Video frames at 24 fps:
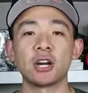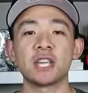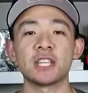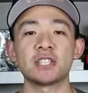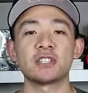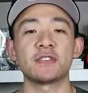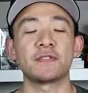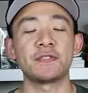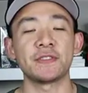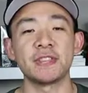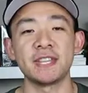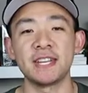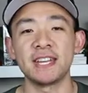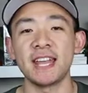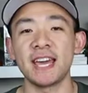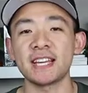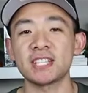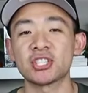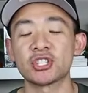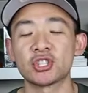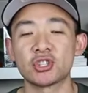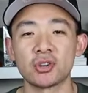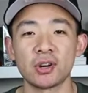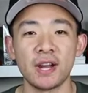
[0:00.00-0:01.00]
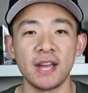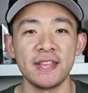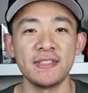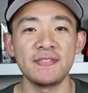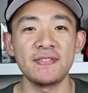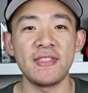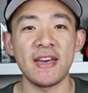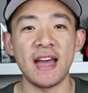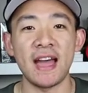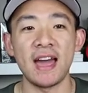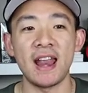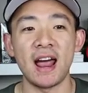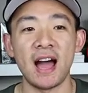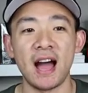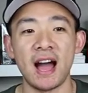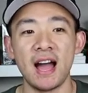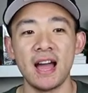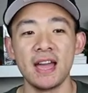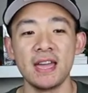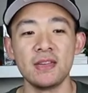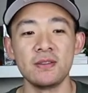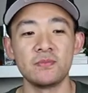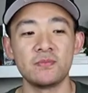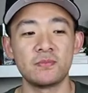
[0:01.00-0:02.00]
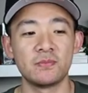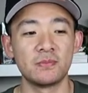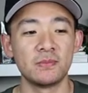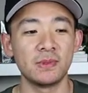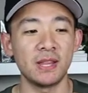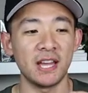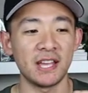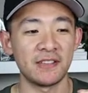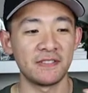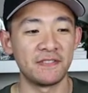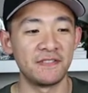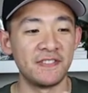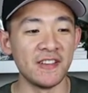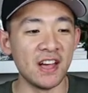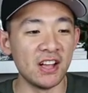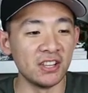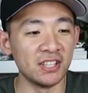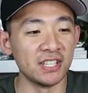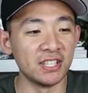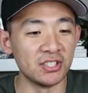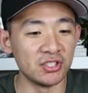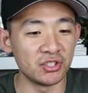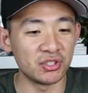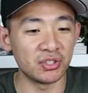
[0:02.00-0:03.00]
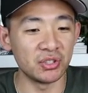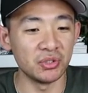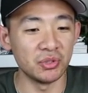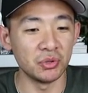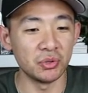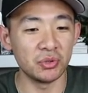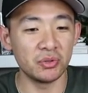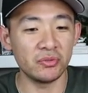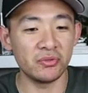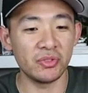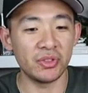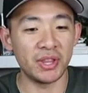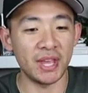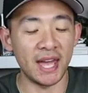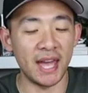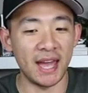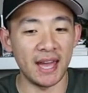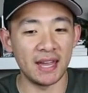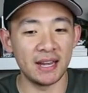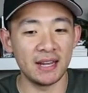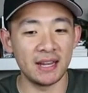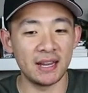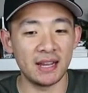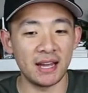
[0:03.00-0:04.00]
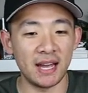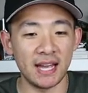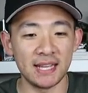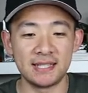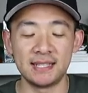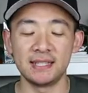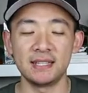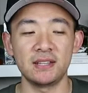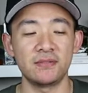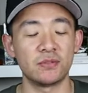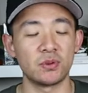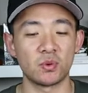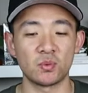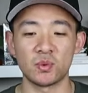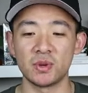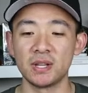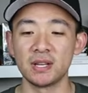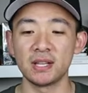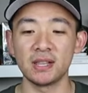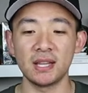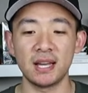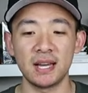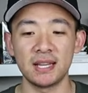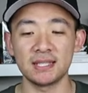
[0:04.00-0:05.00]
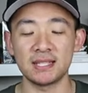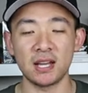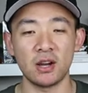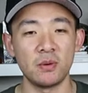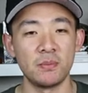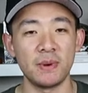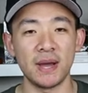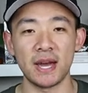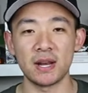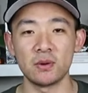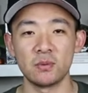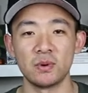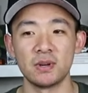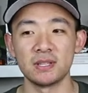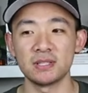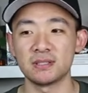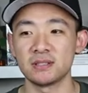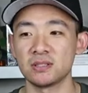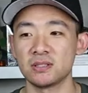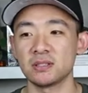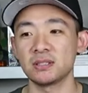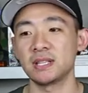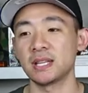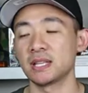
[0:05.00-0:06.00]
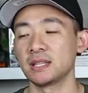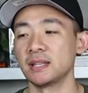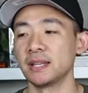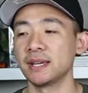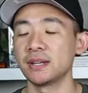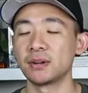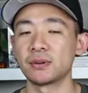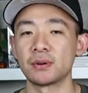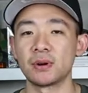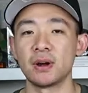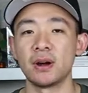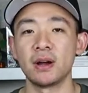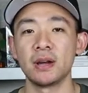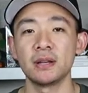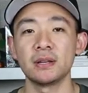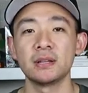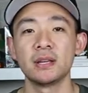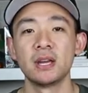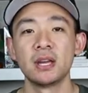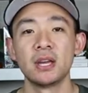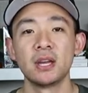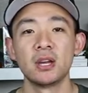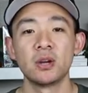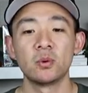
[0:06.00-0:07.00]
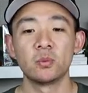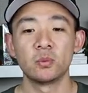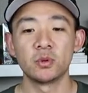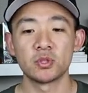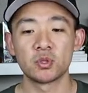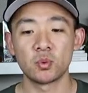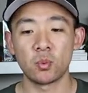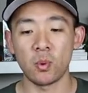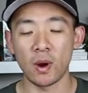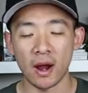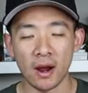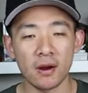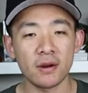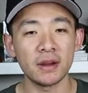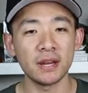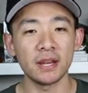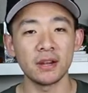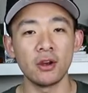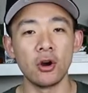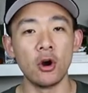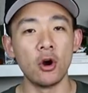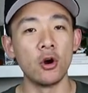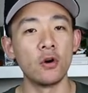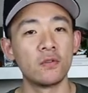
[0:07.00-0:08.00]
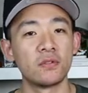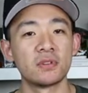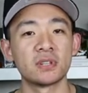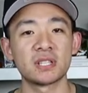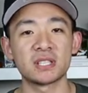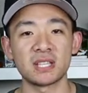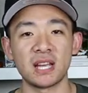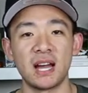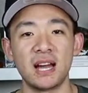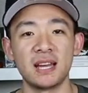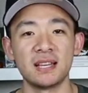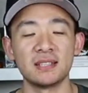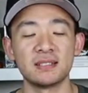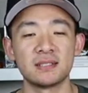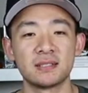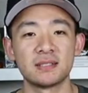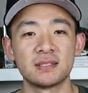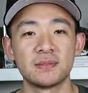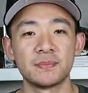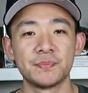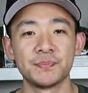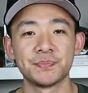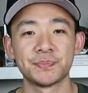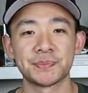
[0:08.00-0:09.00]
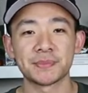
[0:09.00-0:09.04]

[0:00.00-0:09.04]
Okay, so for the next trend that I like fell into that I didn't even realize how bad it was until like later on was wearing oversized